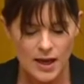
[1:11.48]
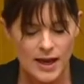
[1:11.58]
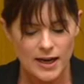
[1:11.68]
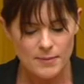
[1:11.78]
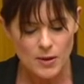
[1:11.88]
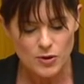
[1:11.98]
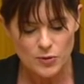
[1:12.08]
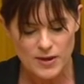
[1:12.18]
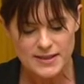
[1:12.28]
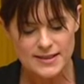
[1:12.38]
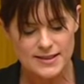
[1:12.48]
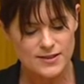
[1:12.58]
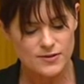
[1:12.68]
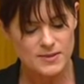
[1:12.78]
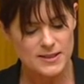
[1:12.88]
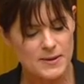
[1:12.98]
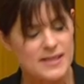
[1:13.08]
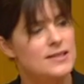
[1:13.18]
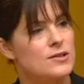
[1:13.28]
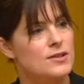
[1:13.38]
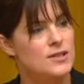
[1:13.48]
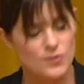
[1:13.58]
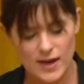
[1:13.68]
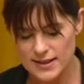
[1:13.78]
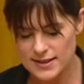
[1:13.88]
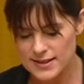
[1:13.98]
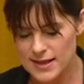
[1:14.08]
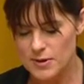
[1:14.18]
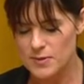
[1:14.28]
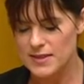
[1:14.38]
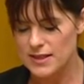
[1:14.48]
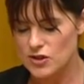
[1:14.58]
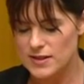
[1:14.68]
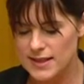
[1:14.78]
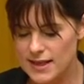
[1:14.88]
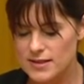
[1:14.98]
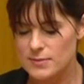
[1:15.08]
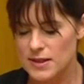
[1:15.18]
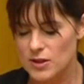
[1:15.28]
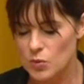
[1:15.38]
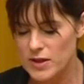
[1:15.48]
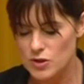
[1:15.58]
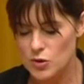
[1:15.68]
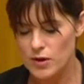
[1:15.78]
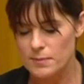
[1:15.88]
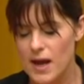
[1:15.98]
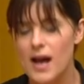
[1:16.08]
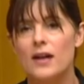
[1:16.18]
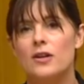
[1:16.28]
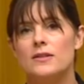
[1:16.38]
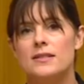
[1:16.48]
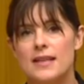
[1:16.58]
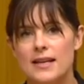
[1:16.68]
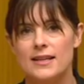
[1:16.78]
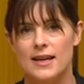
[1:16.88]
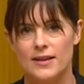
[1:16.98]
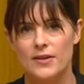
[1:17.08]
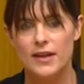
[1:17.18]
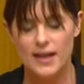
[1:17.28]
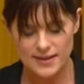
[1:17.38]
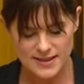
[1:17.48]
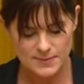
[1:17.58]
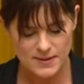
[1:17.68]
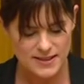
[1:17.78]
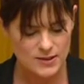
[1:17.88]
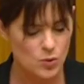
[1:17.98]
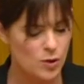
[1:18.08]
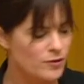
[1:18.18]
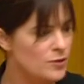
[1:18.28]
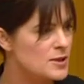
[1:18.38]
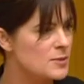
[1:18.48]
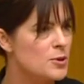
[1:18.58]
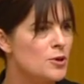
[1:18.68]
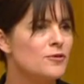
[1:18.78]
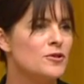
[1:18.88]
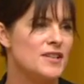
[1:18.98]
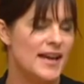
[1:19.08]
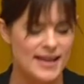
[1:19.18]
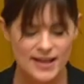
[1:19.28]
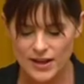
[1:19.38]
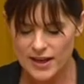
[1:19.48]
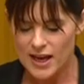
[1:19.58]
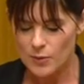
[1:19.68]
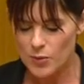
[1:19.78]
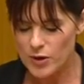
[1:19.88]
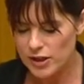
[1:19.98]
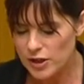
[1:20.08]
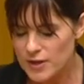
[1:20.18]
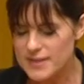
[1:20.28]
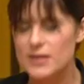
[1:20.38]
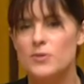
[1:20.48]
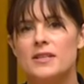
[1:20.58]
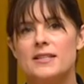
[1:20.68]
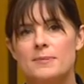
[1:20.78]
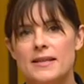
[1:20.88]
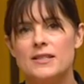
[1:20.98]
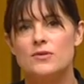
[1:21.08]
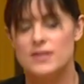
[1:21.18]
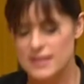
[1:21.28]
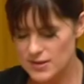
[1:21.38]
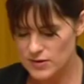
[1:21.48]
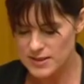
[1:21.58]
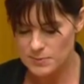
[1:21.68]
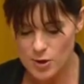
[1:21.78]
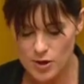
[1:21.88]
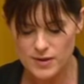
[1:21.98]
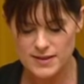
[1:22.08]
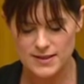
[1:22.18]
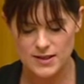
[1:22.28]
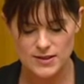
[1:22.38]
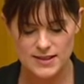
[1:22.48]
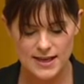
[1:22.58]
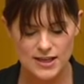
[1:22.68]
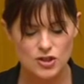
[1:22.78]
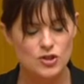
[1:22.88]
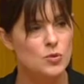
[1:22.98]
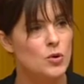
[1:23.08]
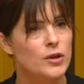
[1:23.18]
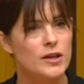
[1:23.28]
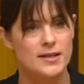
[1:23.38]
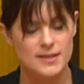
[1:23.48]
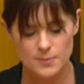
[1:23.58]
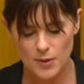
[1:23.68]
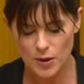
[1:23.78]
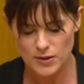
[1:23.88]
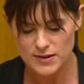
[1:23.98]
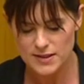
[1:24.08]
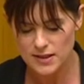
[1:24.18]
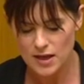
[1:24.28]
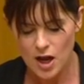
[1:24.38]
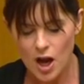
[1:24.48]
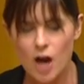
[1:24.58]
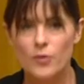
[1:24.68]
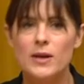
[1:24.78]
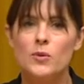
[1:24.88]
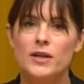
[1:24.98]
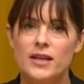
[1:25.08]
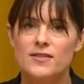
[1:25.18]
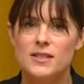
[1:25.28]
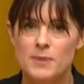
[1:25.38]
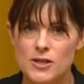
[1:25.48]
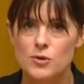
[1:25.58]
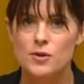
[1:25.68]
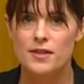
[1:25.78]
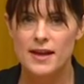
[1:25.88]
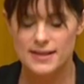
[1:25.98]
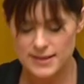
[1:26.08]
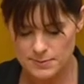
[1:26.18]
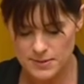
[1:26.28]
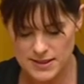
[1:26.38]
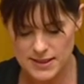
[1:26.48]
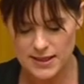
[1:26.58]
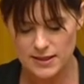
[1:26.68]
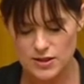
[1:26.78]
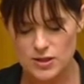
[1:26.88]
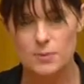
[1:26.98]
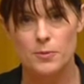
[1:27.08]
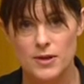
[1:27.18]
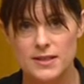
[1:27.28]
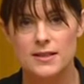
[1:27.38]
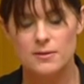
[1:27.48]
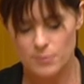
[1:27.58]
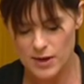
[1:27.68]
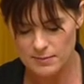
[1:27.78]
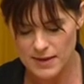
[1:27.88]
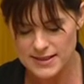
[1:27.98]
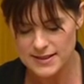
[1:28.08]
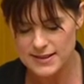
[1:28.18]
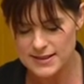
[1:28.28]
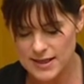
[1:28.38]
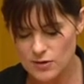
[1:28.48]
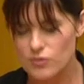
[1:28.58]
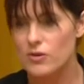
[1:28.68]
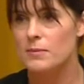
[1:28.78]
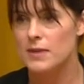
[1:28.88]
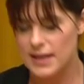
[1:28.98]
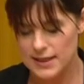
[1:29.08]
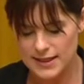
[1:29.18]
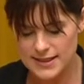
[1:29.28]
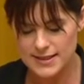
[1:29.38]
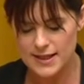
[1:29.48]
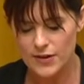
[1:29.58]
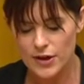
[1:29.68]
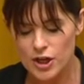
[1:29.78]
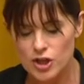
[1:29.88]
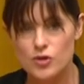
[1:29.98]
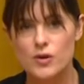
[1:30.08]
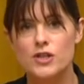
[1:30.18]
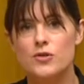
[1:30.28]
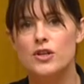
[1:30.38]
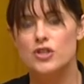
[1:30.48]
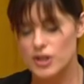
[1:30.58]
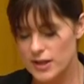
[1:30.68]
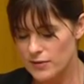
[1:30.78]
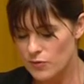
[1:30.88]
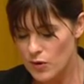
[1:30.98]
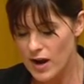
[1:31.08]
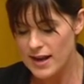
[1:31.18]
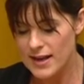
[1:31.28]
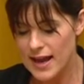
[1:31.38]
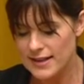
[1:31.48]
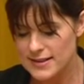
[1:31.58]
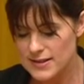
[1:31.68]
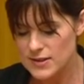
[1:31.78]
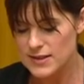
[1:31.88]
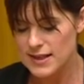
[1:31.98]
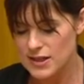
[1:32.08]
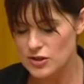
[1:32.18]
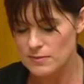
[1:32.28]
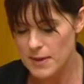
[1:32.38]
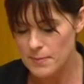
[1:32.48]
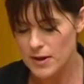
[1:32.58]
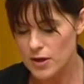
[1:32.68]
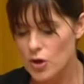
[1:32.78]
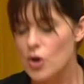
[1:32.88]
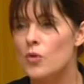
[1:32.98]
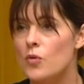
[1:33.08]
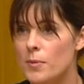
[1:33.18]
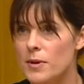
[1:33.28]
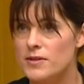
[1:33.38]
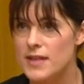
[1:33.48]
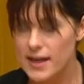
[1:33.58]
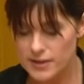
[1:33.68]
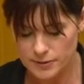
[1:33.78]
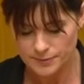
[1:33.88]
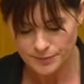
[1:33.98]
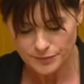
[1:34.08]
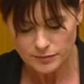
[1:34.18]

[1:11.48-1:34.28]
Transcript: And I met with residents from Spencer and surrounding suburbs such as Gunderman and Wendoree Park on Saturday at the Spencer Wharf. It was a beautiful day, and we worked closely with the Spencer and Districts Progress Association to organise the post. And I really want to give special thanks in particular to the President, Brad Macy, Secretary Monique Lisa, Treasurer Jeanette Ray, and Association member Robin Downham